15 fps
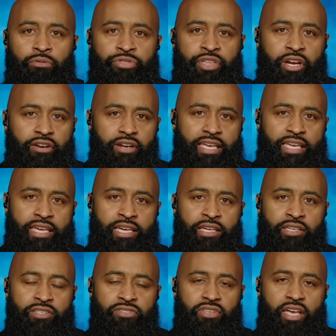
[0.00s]
There
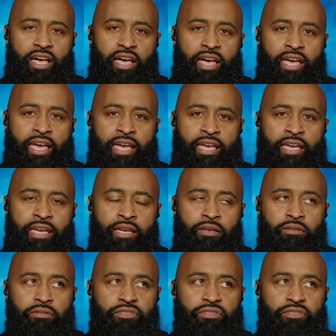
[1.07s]
is a